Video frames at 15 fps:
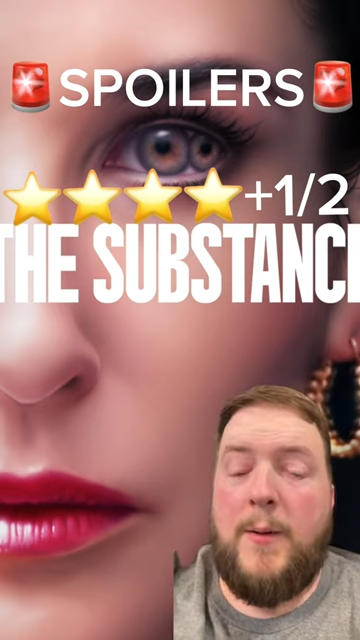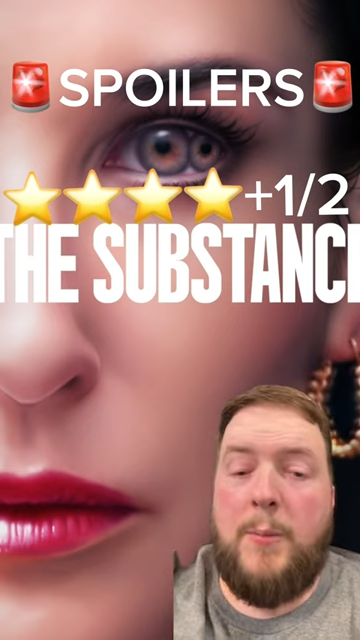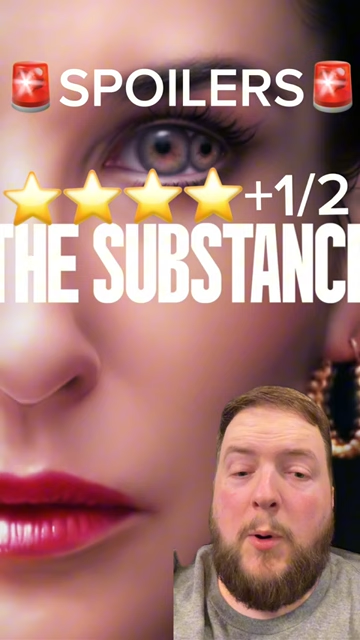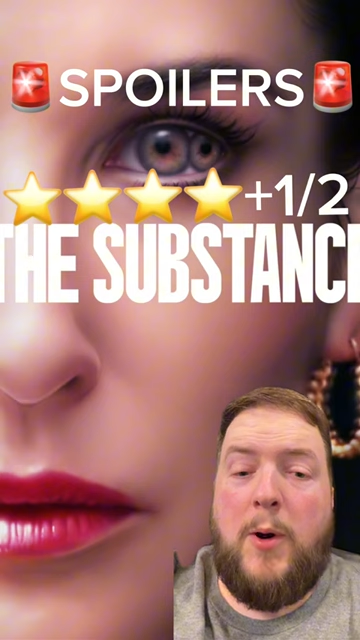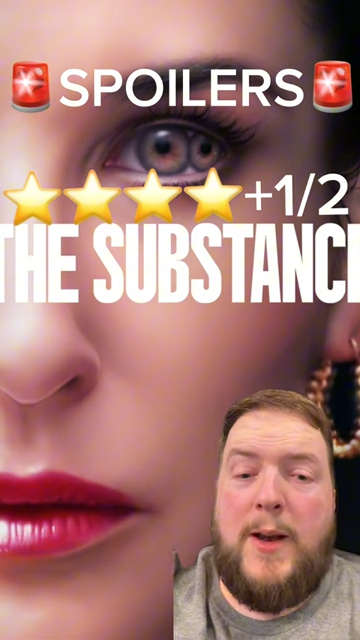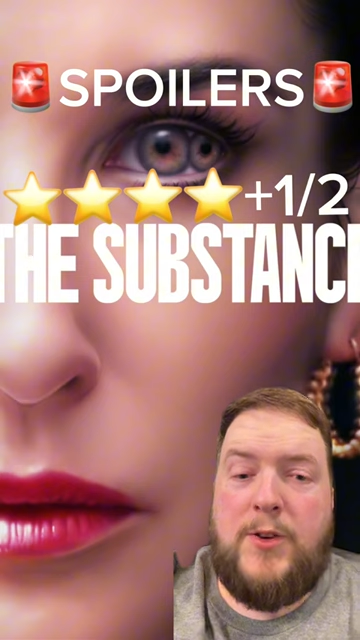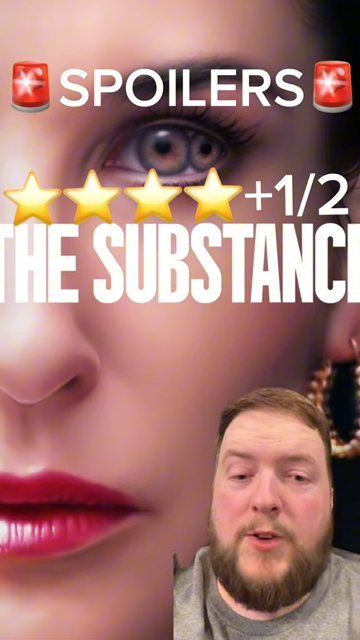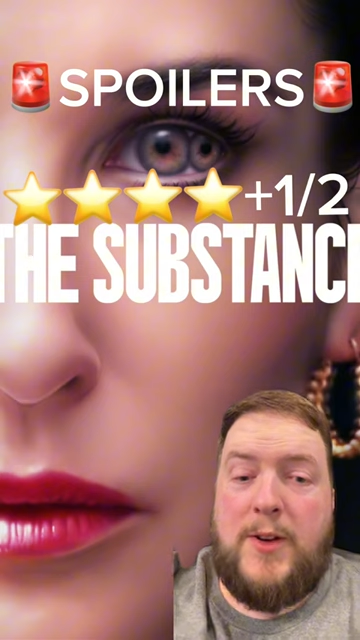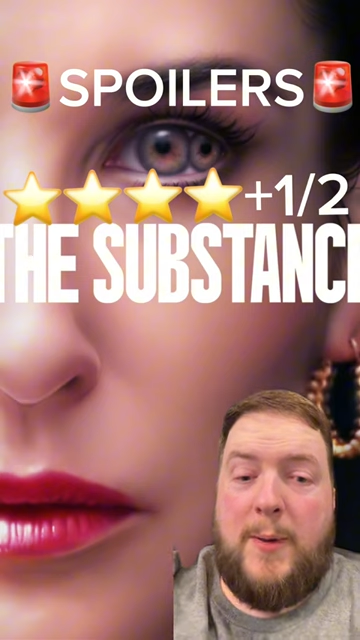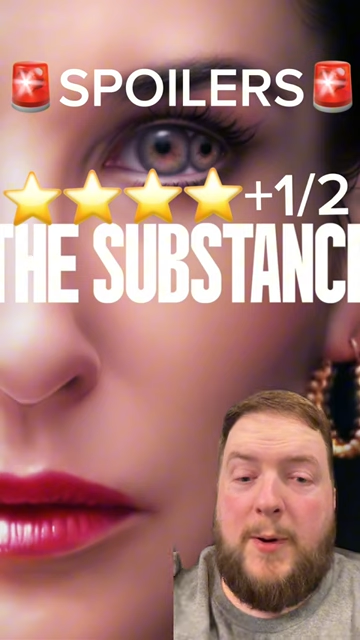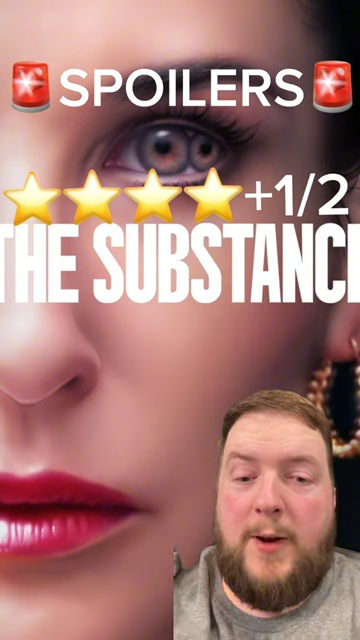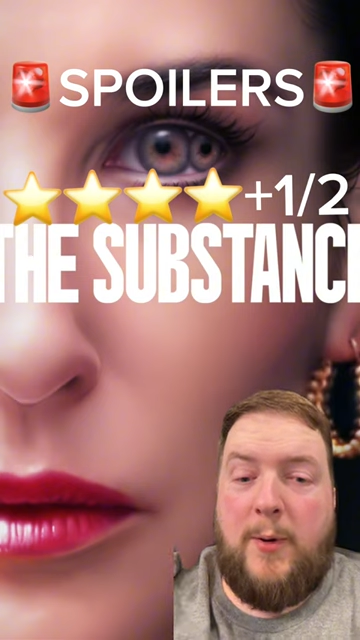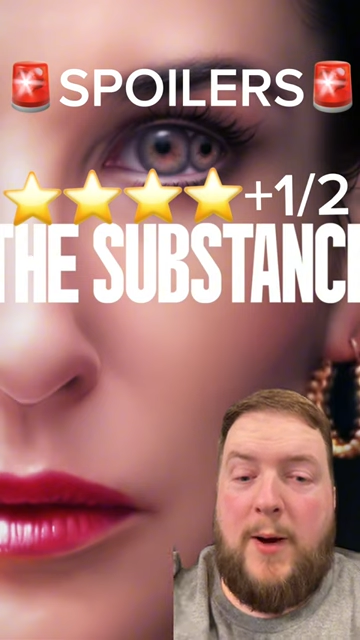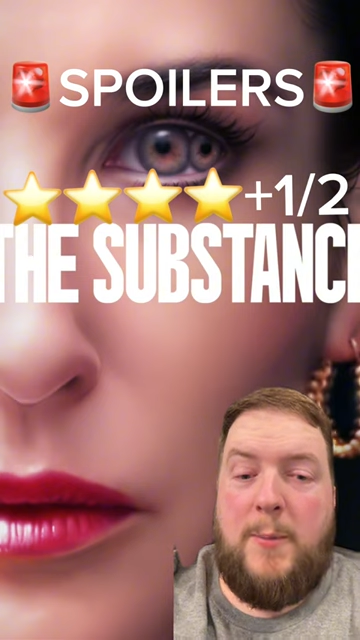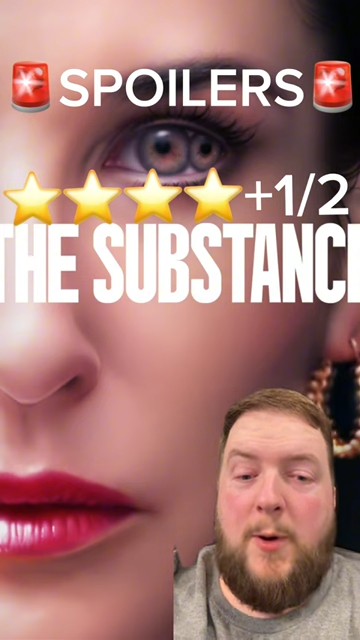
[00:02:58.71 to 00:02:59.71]
Point is, she's not
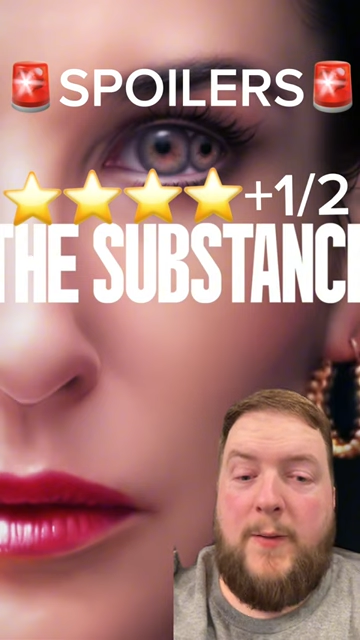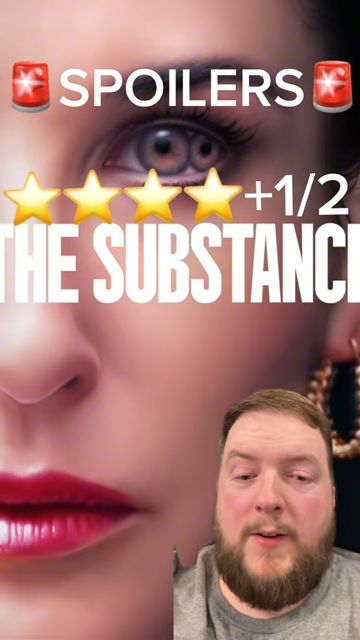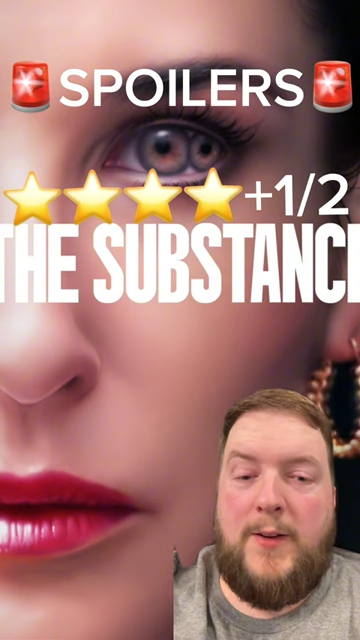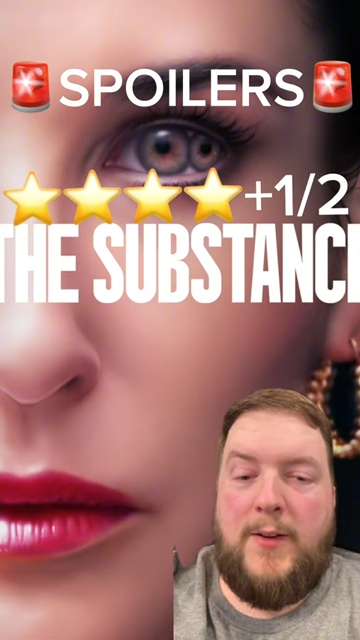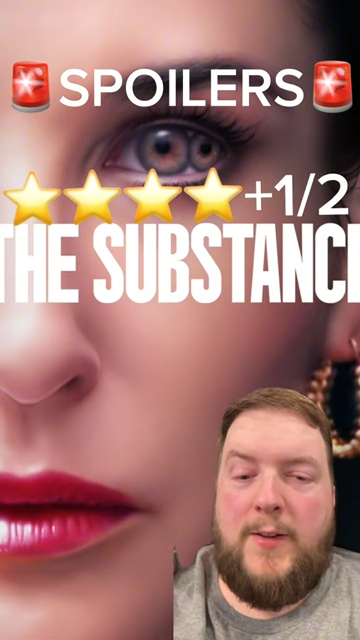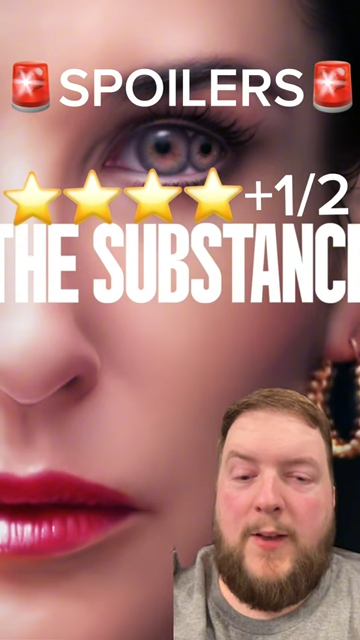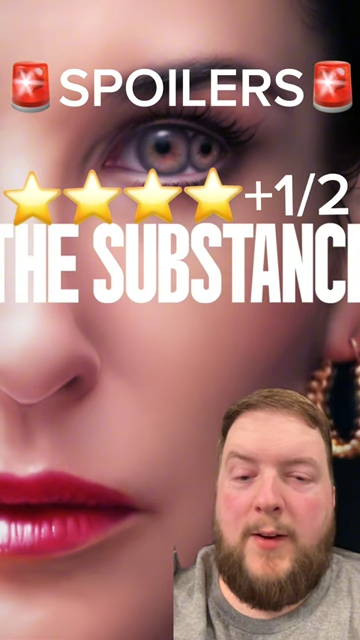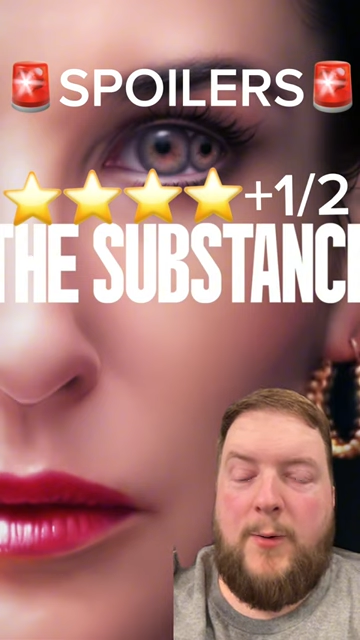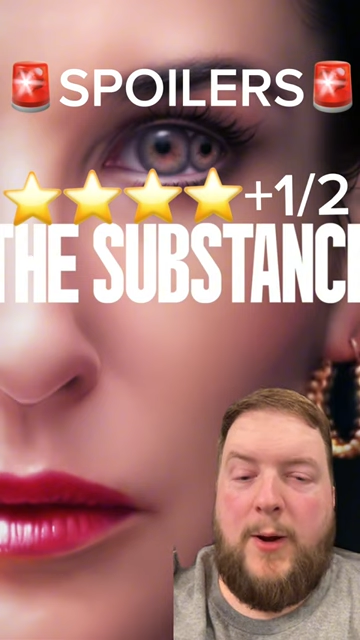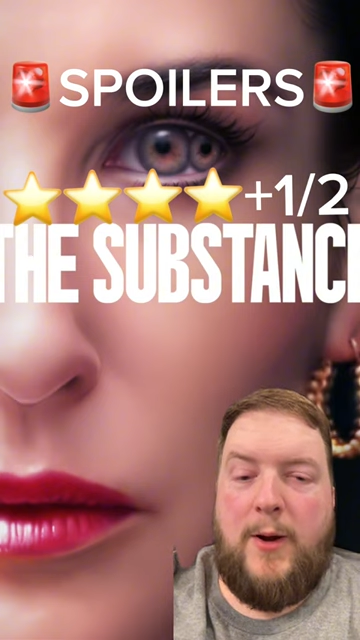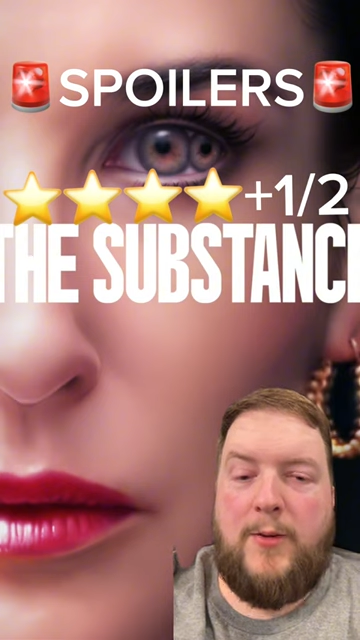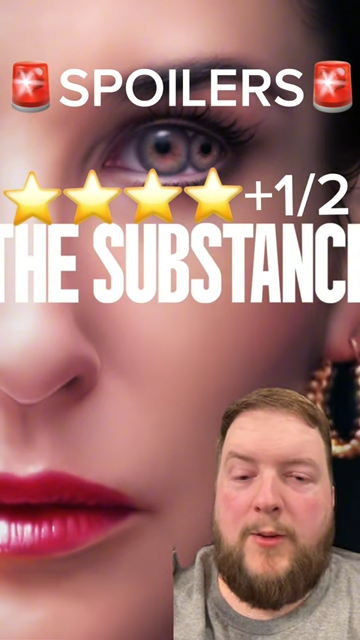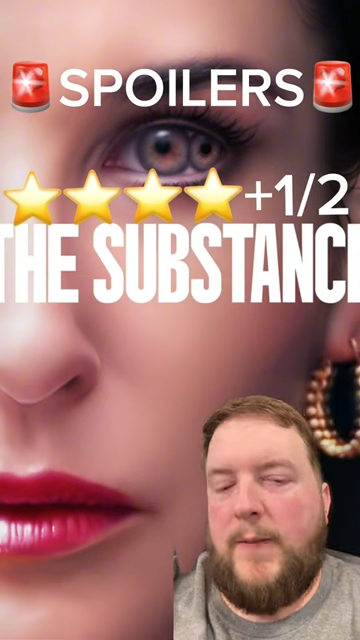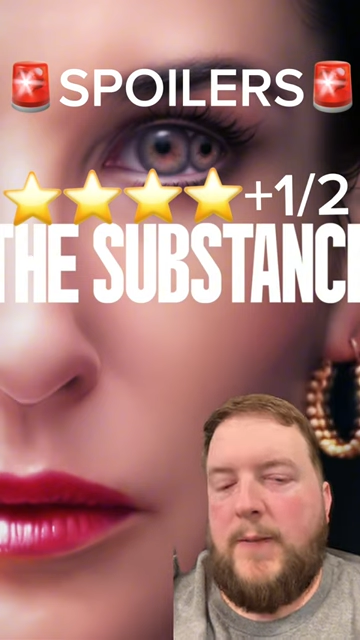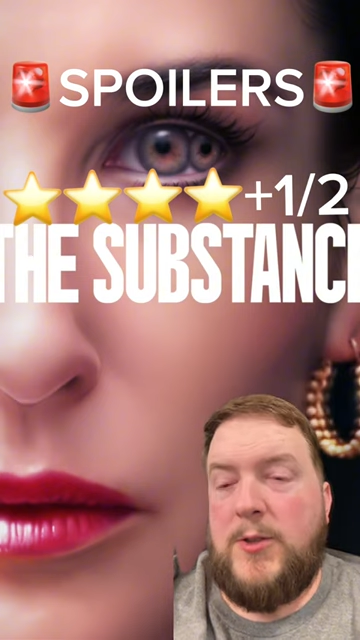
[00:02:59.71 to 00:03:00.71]
been a great movie since then. Who
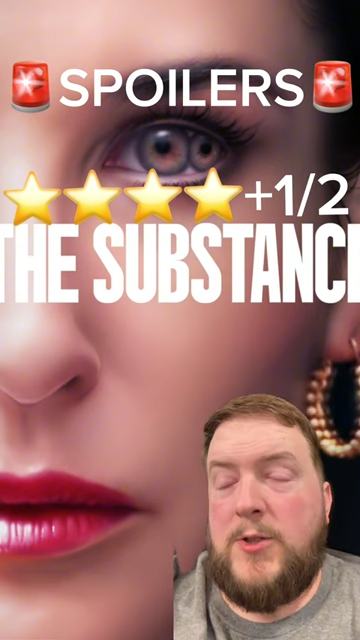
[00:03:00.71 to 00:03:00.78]
cares?